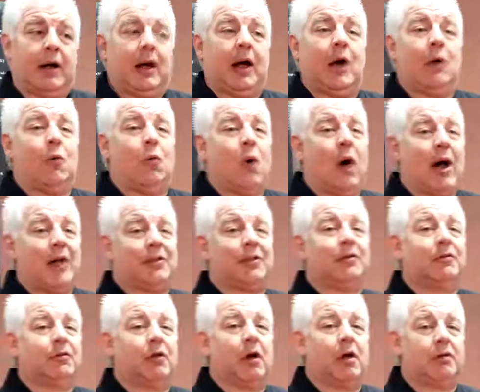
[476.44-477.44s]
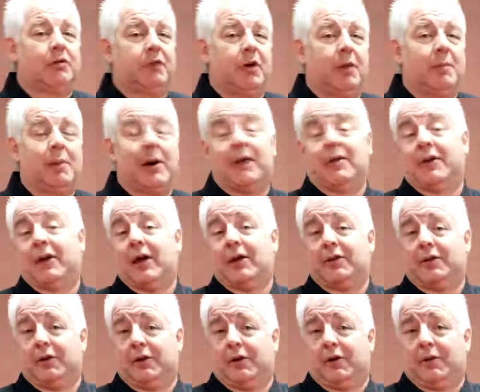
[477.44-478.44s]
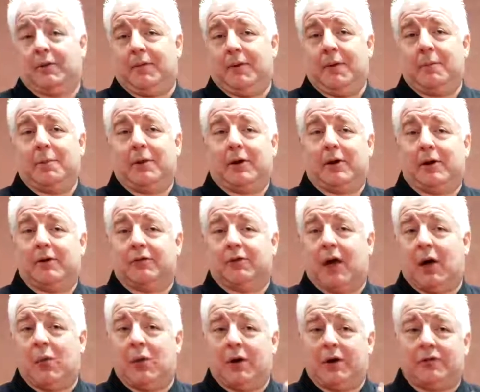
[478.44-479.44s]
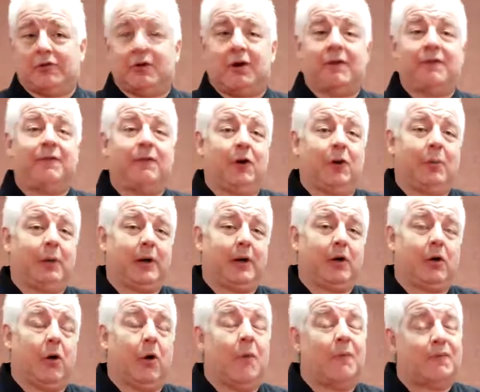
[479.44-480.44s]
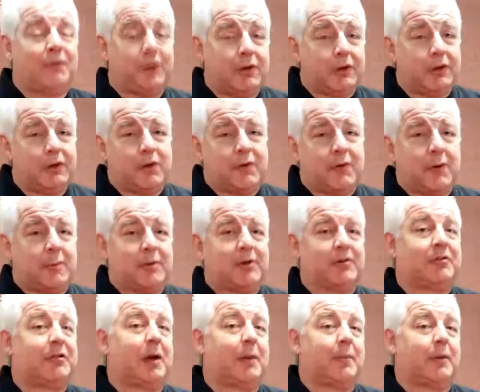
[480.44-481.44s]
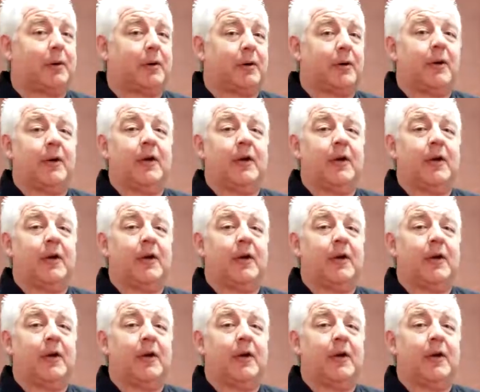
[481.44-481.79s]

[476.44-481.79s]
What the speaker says: I want this all done by the end of the year because I want to start filming, hopefully November, December,